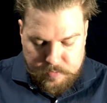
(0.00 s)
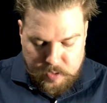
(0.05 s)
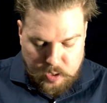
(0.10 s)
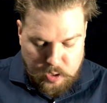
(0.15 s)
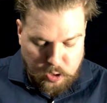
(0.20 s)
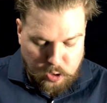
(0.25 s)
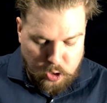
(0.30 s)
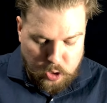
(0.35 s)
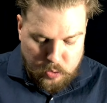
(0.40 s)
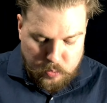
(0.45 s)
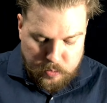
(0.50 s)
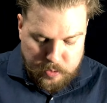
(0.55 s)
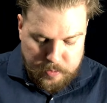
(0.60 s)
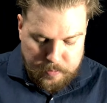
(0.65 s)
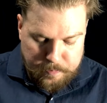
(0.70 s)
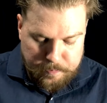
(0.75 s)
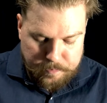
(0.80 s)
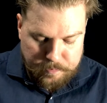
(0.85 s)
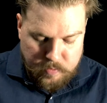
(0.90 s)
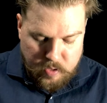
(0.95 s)
cologne
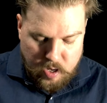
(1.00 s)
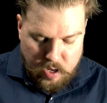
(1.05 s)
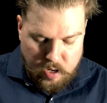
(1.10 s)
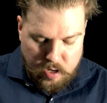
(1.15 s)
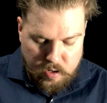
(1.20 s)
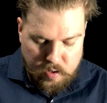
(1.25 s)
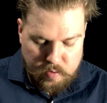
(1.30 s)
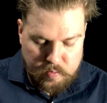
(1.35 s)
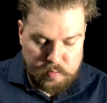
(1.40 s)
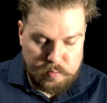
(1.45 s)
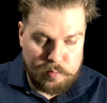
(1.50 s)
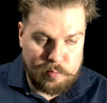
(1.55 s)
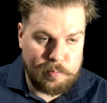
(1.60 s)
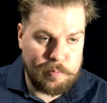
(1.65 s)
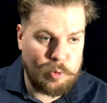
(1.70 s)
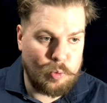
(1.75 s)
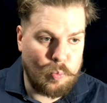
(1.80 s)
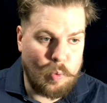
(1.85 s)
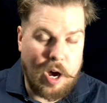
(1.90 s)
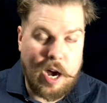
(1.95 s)
of
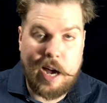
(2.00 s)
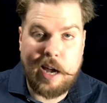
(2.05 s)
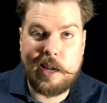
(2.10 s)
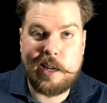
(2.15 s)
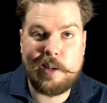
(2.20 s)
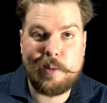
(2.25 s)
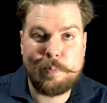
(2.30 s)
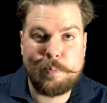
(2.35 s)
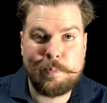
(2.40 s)
Y